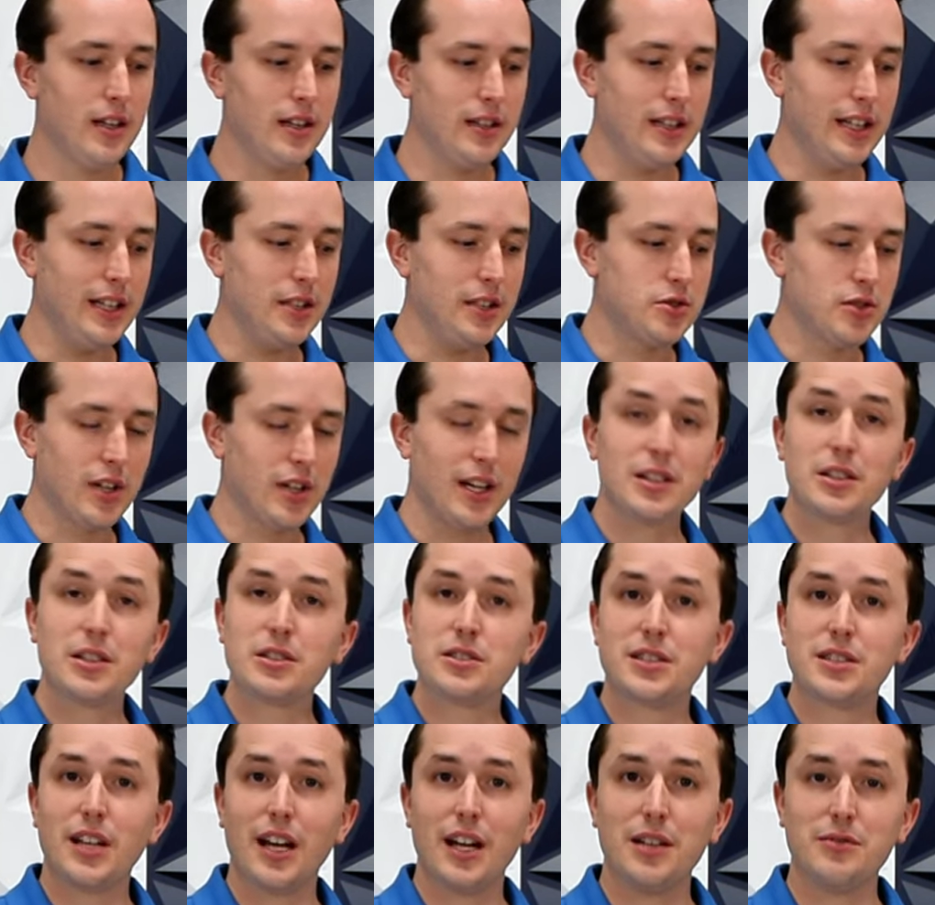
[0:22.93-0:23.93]
The trailer
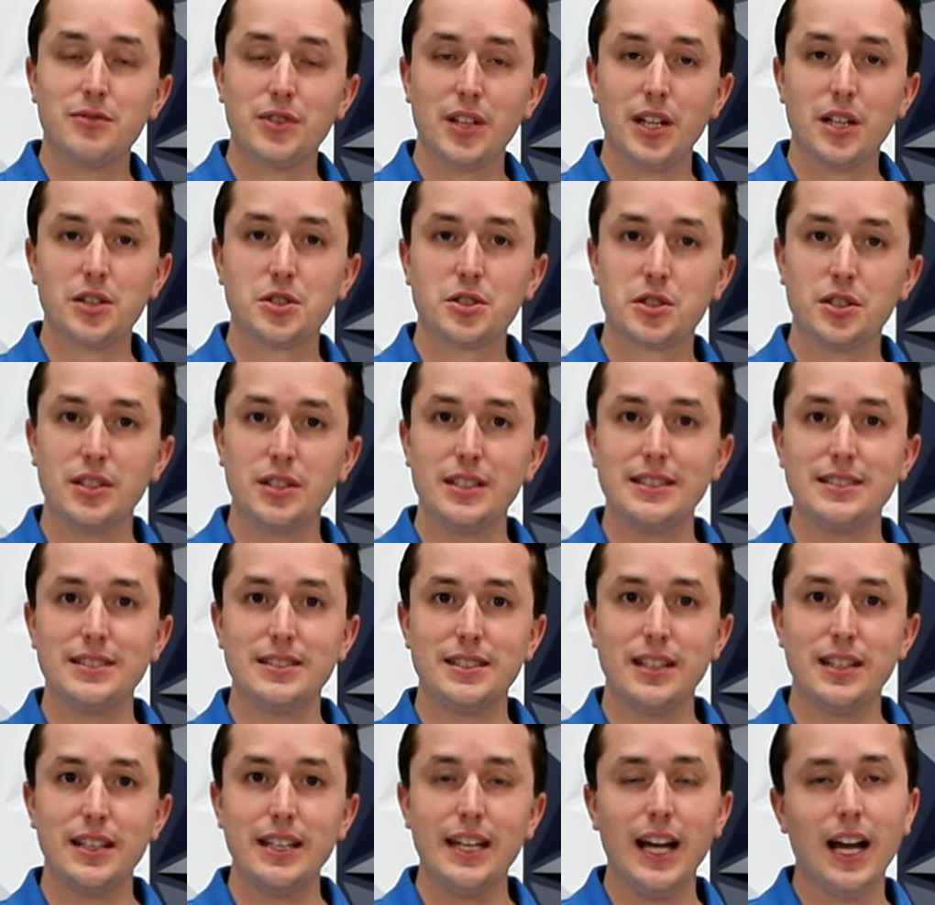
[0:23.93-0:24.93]
side flasher is
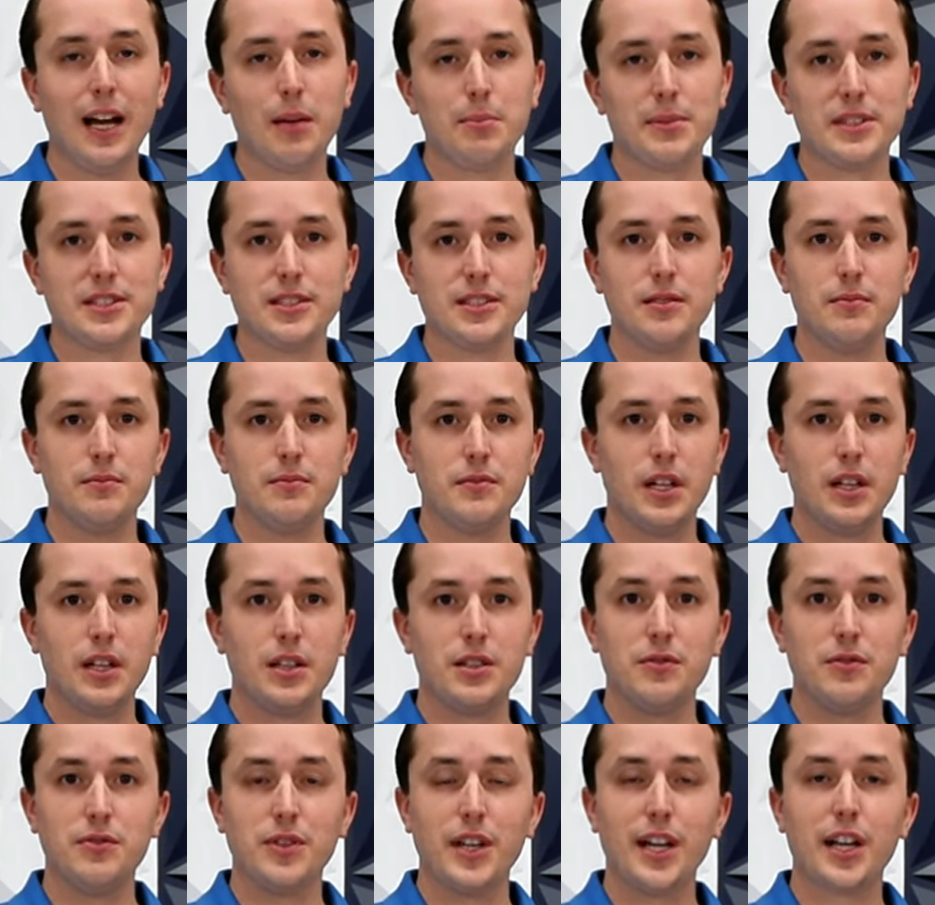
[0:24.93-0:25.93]
the opposite.
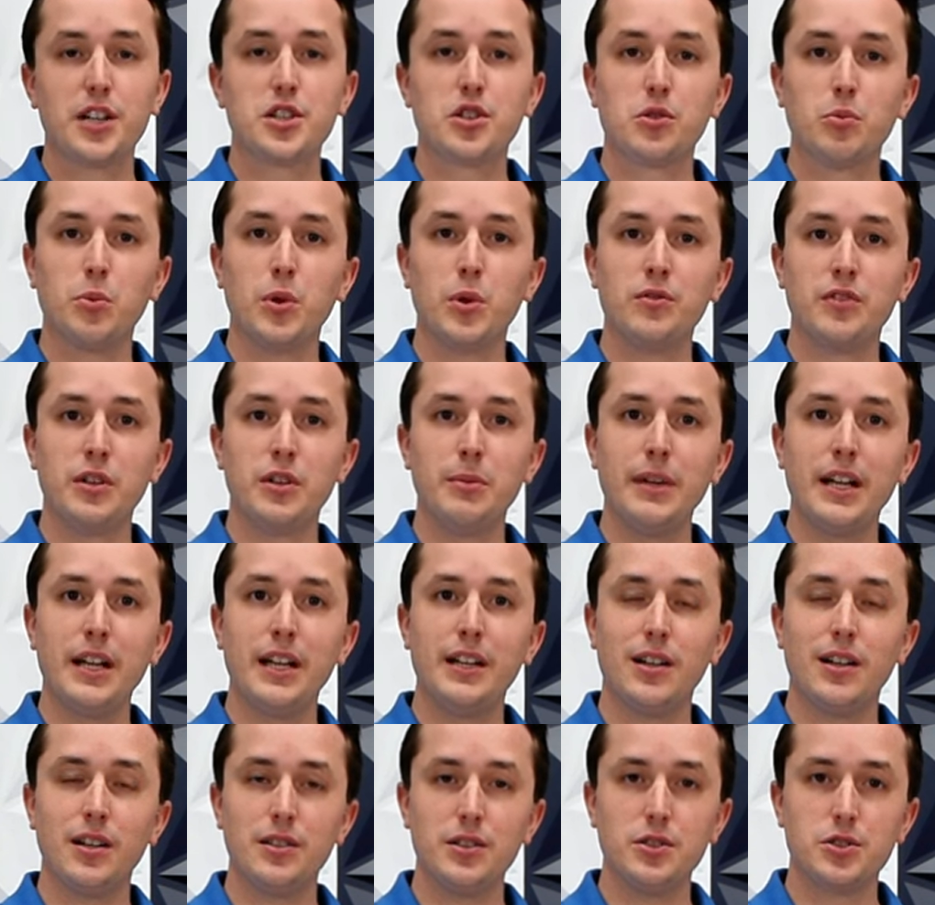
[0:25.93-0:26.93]
The flasher will
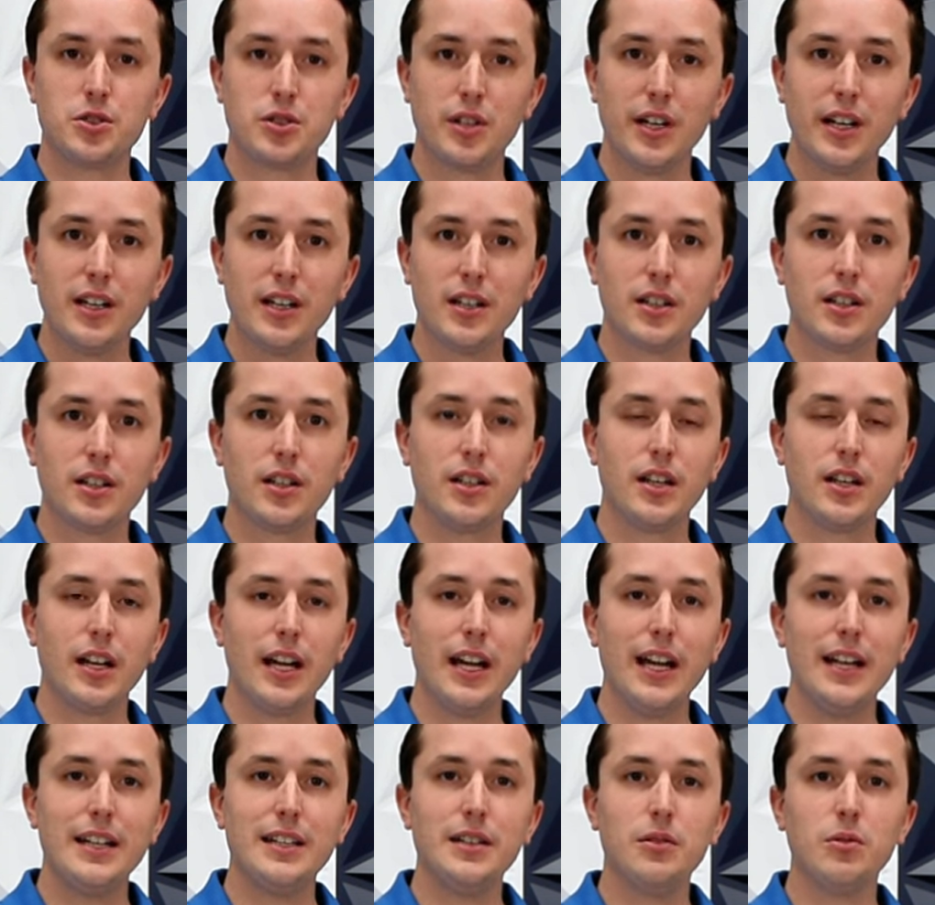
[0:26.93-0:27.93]
remain on the trailer
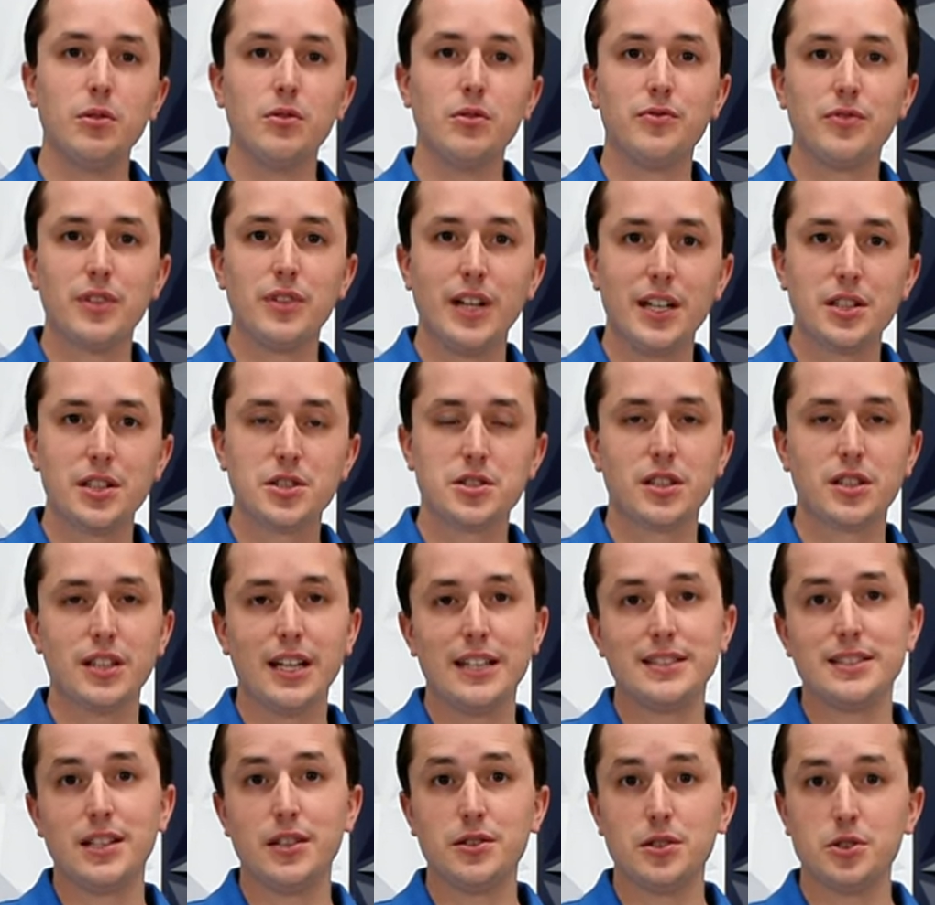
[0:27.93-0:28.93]
and it will flash the
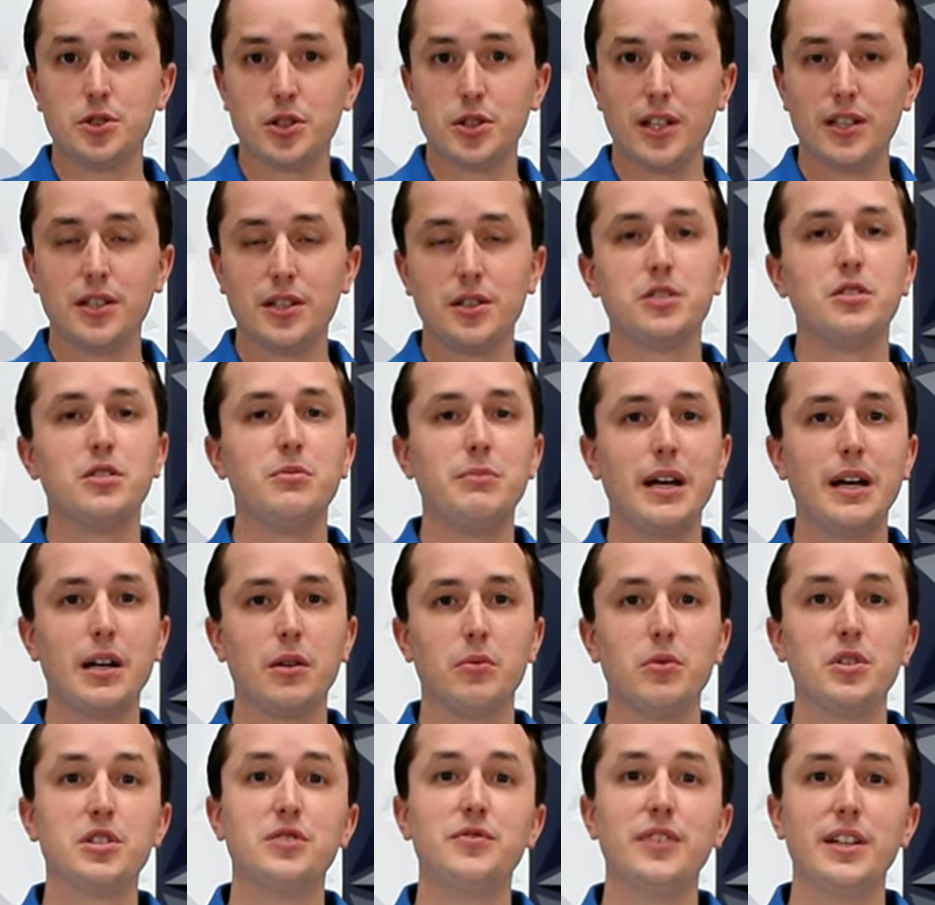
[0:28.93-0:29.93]
lights on the trailer no matter
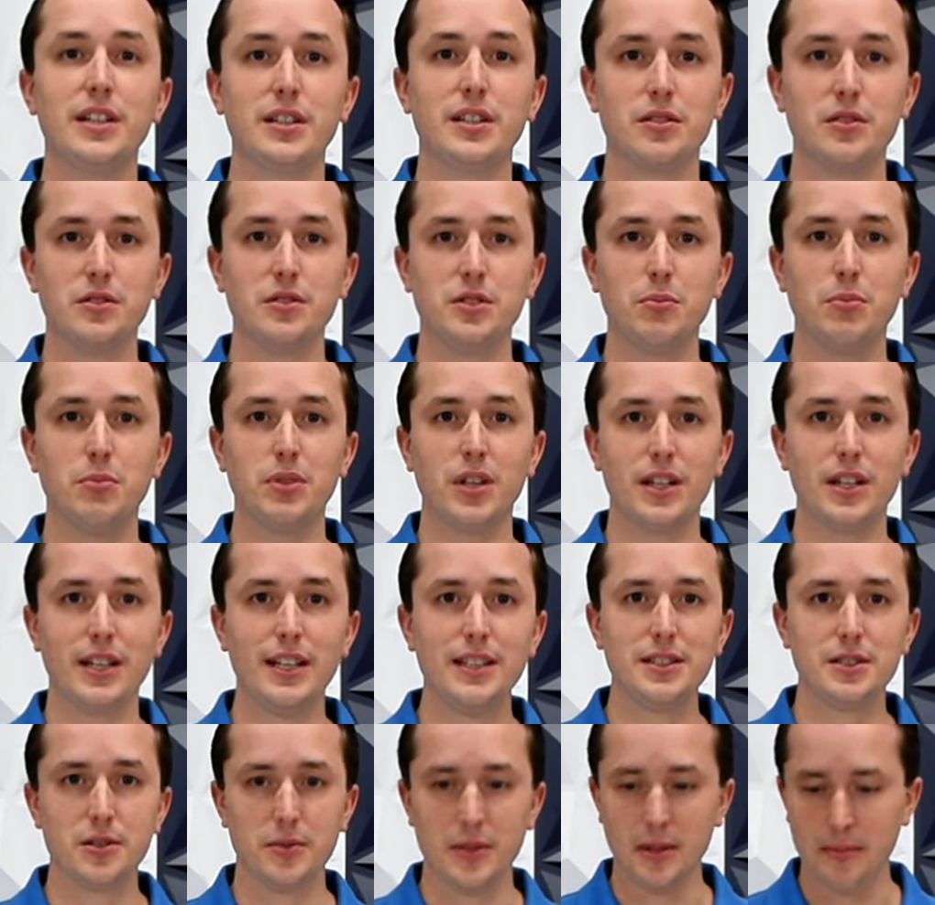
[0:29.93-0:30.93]
which vehicle you plug
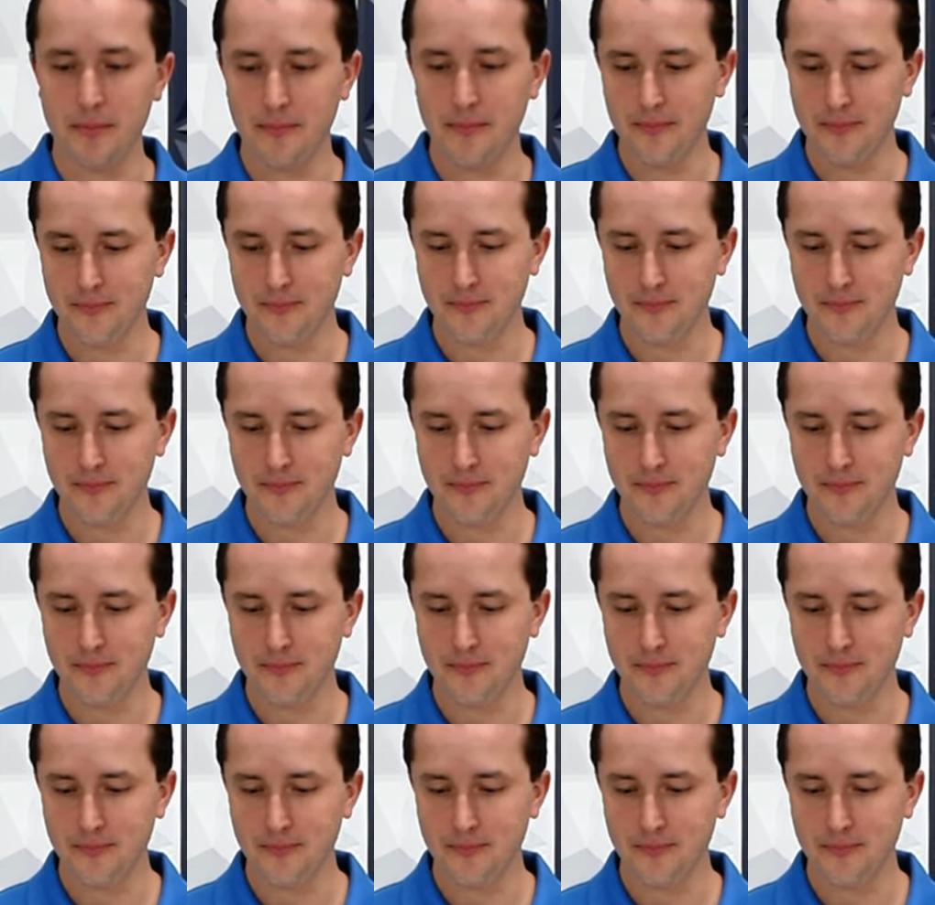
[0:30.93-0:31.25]
into it.